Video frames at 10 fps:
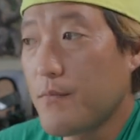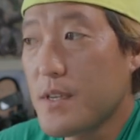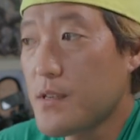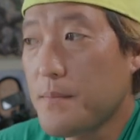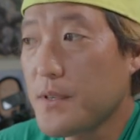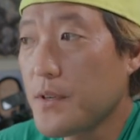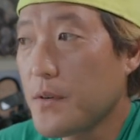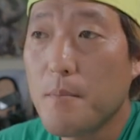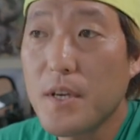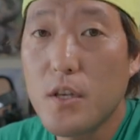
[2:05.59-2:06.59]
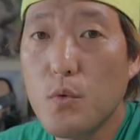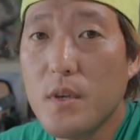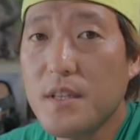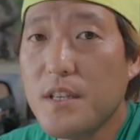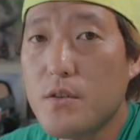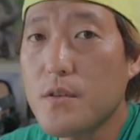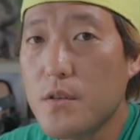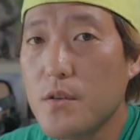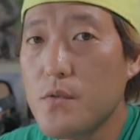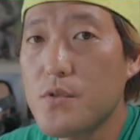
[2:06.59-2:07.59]
It's up to you. But you will need to
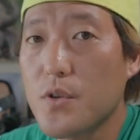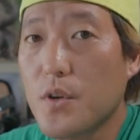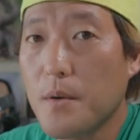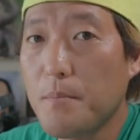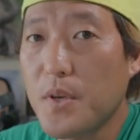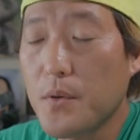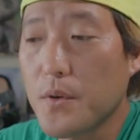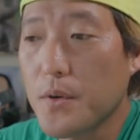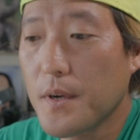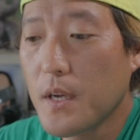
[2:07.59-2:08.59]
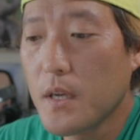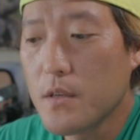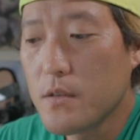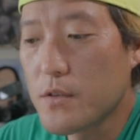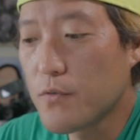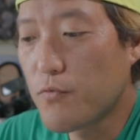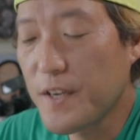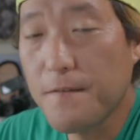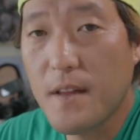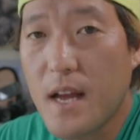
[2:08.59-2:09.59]
use your computer to
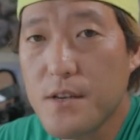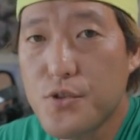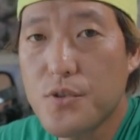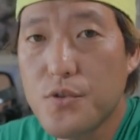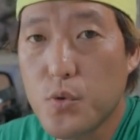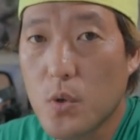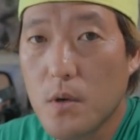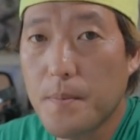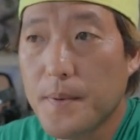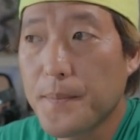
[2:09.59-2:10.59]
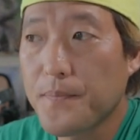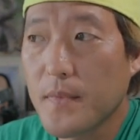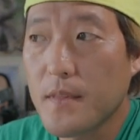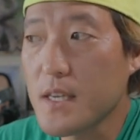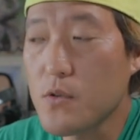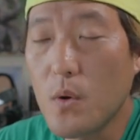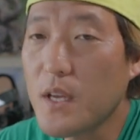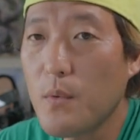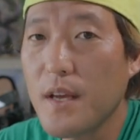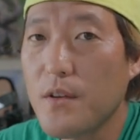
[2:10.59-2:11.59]
reflash T W R P. That's the
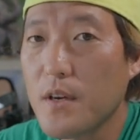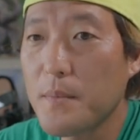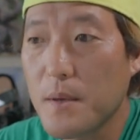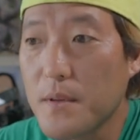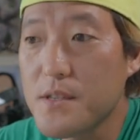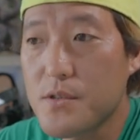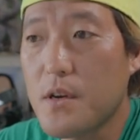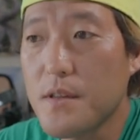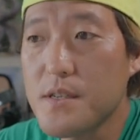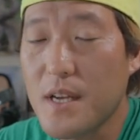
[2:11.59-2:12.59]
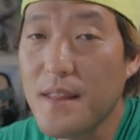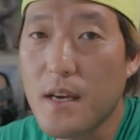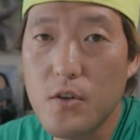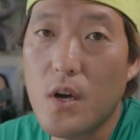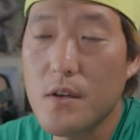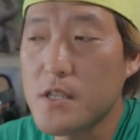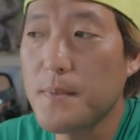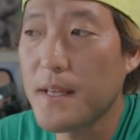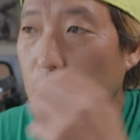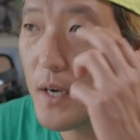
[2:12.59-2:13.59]
only way you're gonna be able to install this. I know, I'll
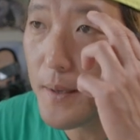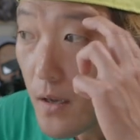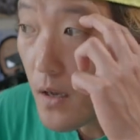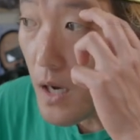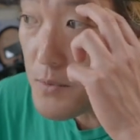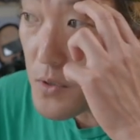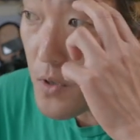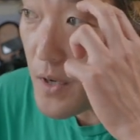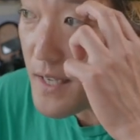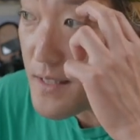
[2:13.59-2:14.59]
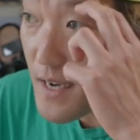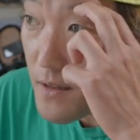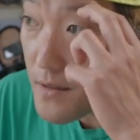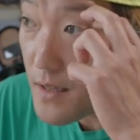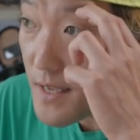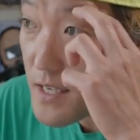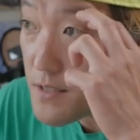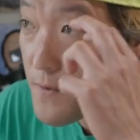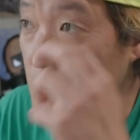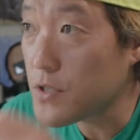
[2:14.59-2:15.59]
explain why. Um, so go ahead and download the
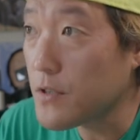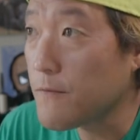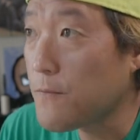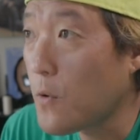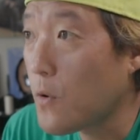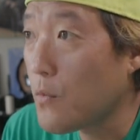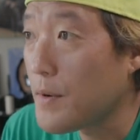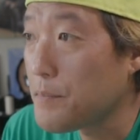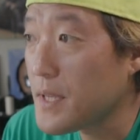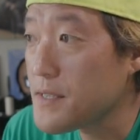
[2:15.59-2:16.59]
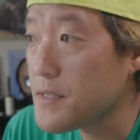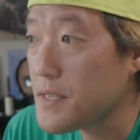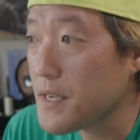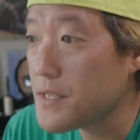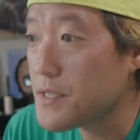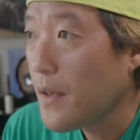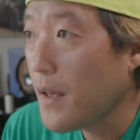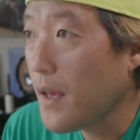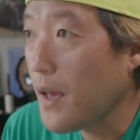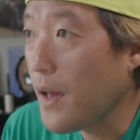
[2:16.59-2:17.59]
latest version for OnePlus six,
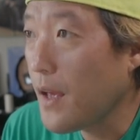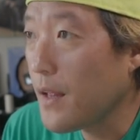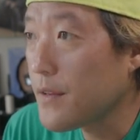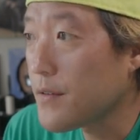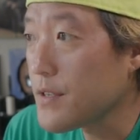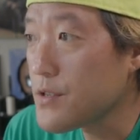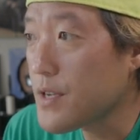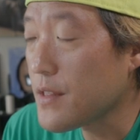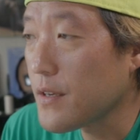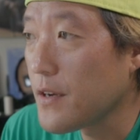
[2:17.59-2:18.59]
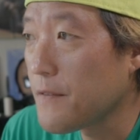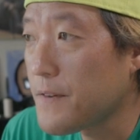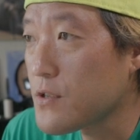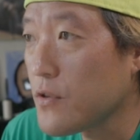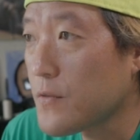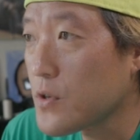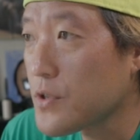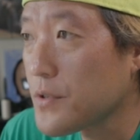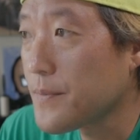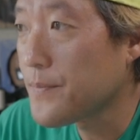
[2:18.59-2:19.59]
and you can just get the official
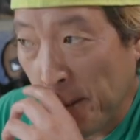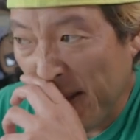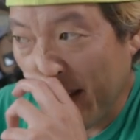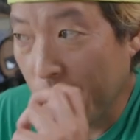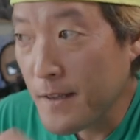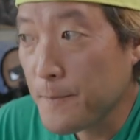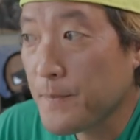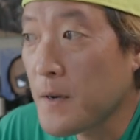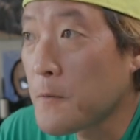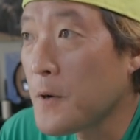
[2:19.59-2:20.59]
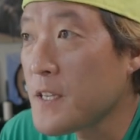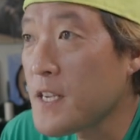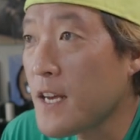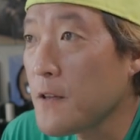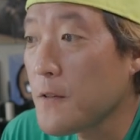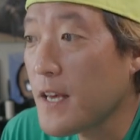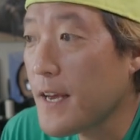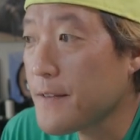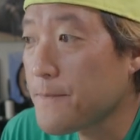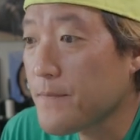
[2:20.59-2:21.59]
version, all right? Um, go ahead and download
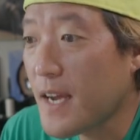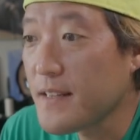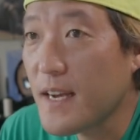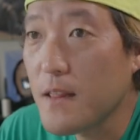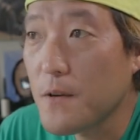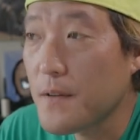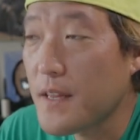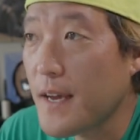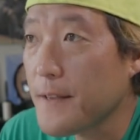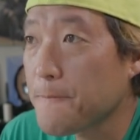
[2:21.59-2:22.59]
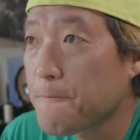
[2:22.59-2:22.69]
that. I downloaded that.